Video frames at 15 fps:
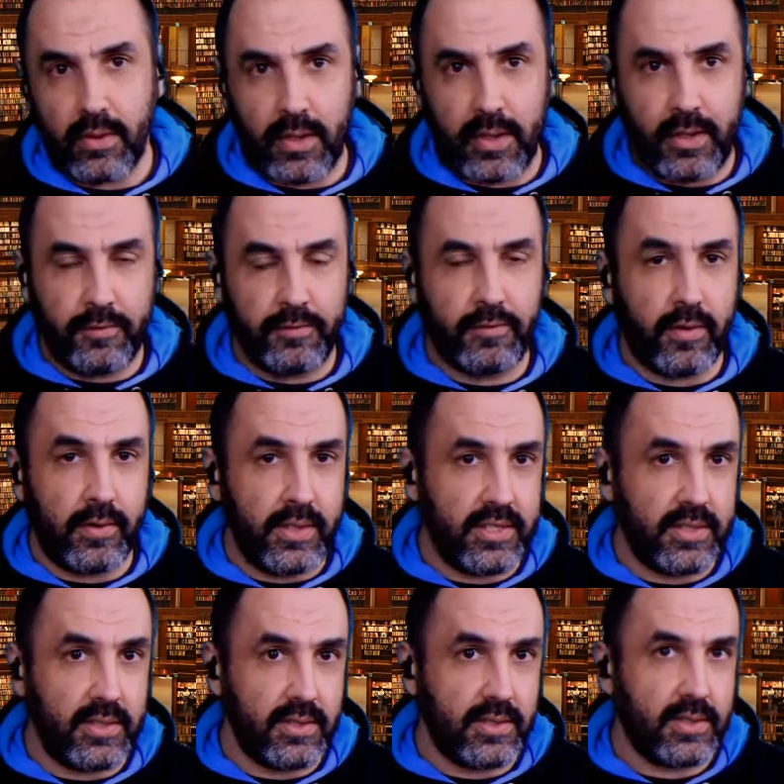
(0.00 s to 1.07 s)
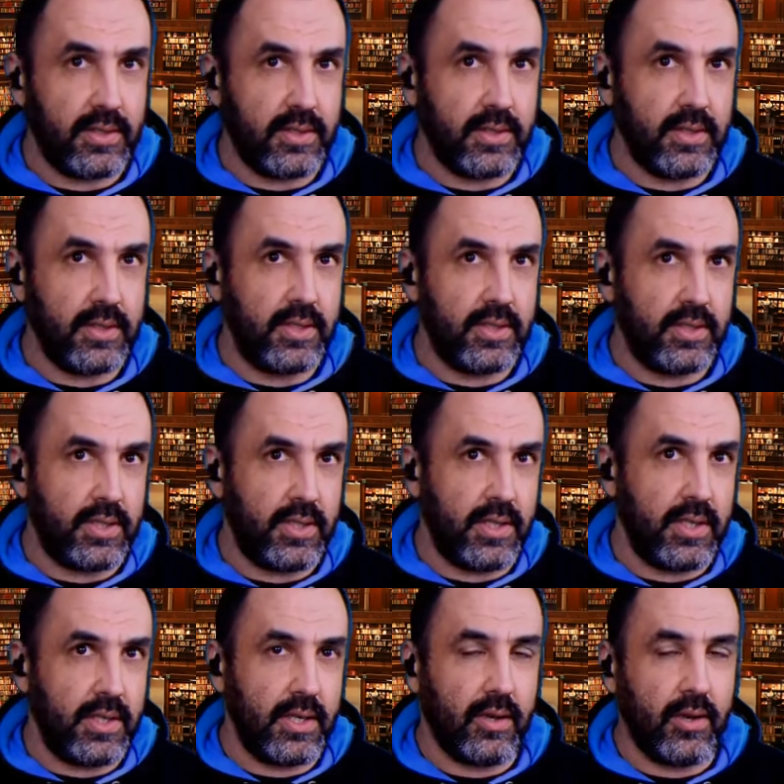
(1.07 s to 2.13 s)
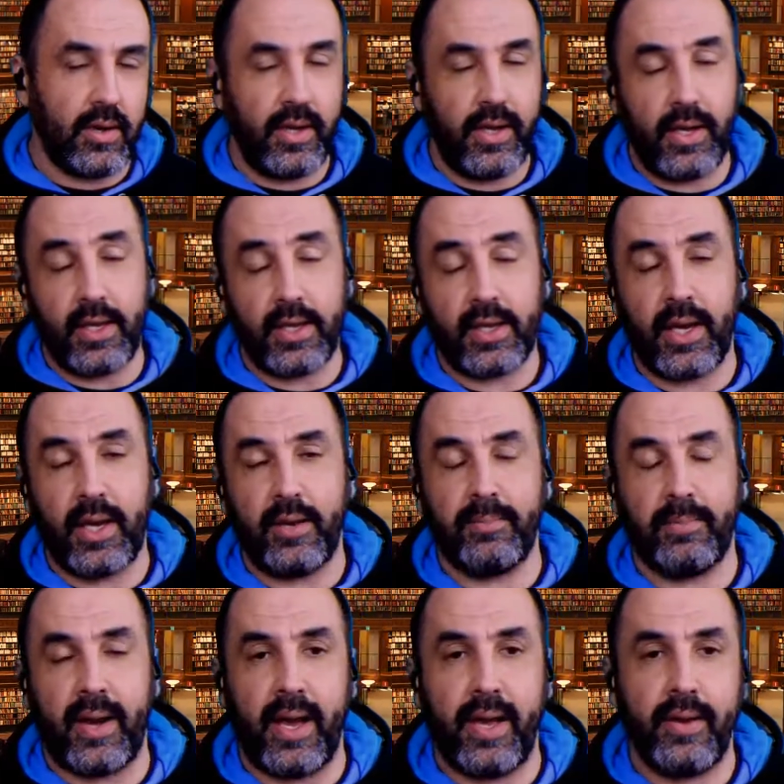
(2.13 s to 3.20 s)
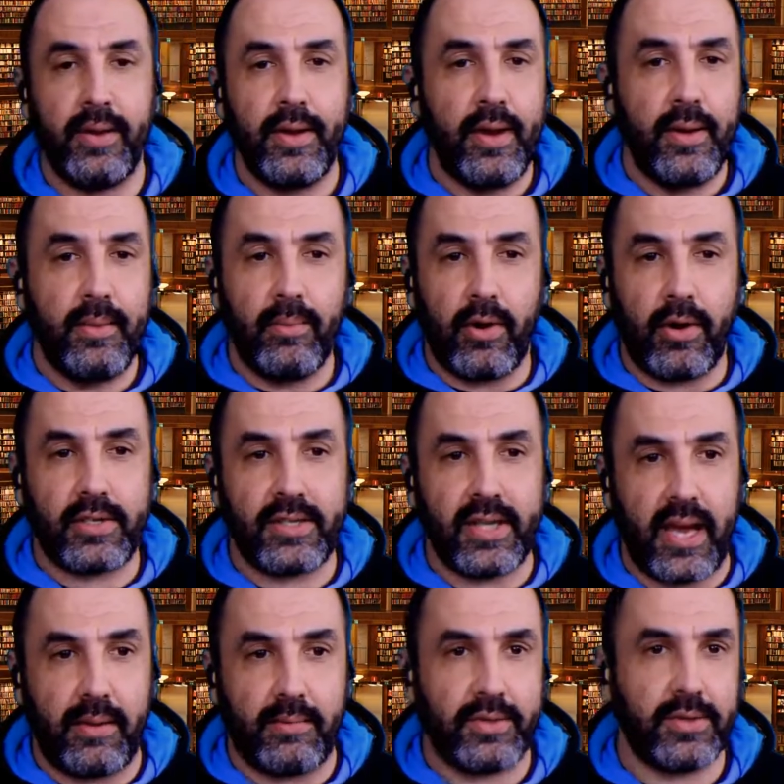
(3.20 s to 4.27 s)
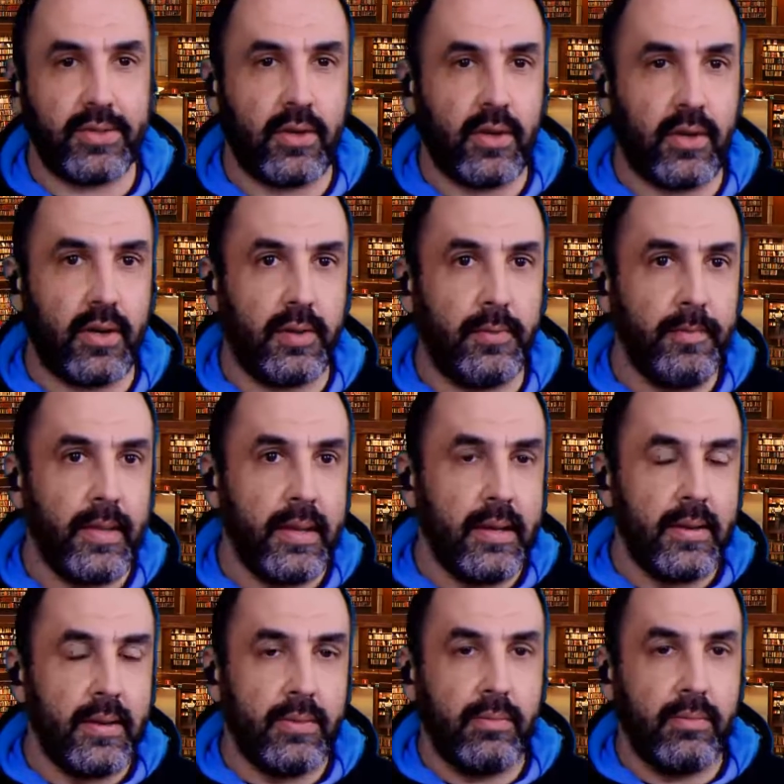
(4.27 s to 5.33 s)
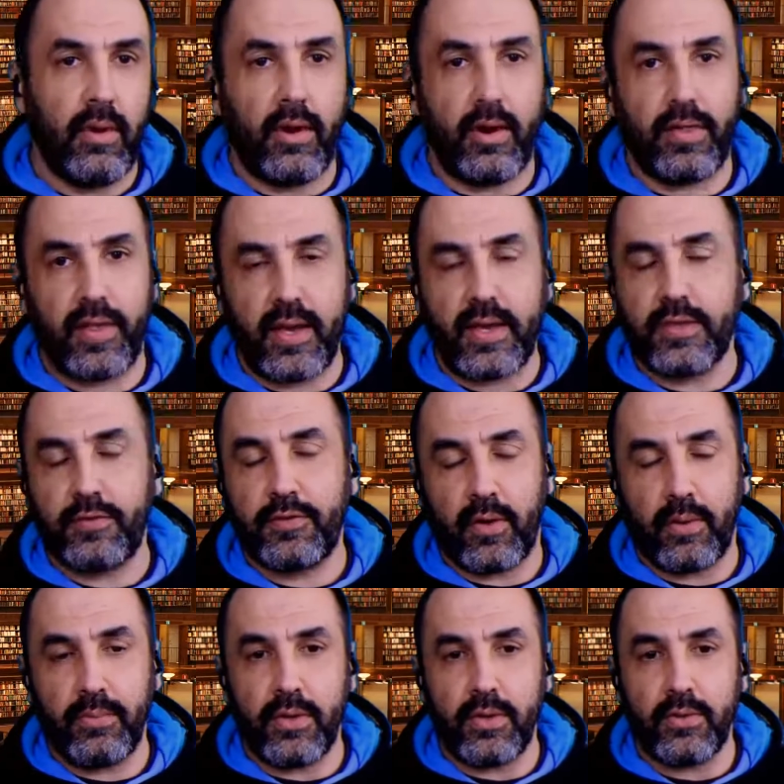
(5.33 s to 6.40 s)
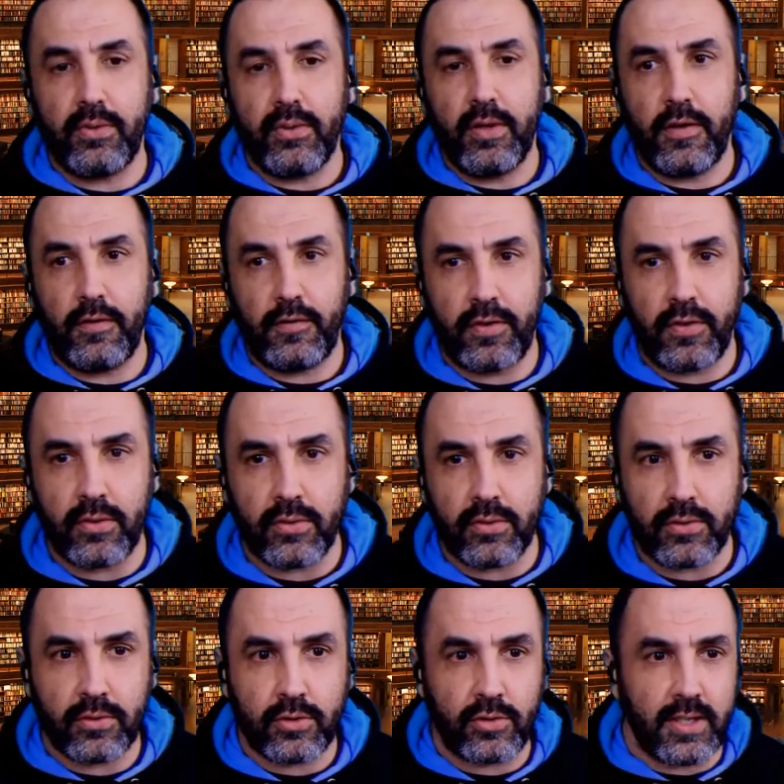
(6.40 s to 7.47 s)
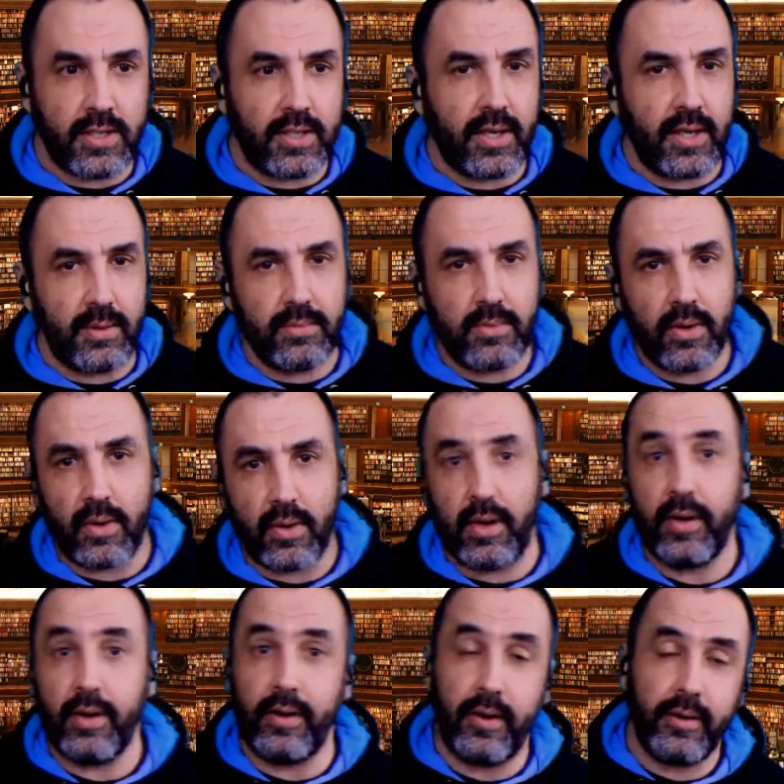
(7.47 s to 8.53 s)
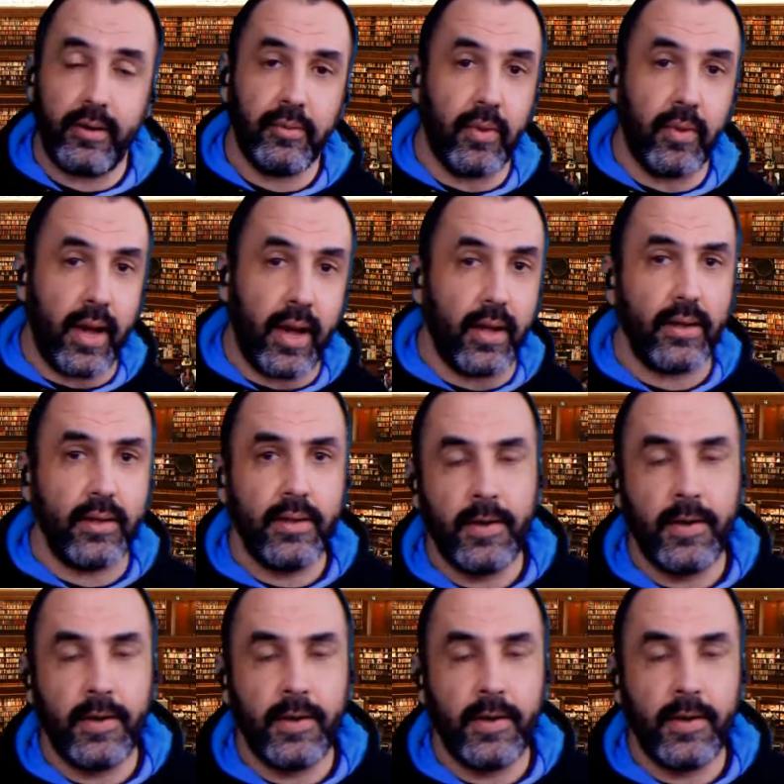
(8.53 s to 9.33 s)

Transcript: And for instance, she or he can buy more times or more things from you if you treat him or her well.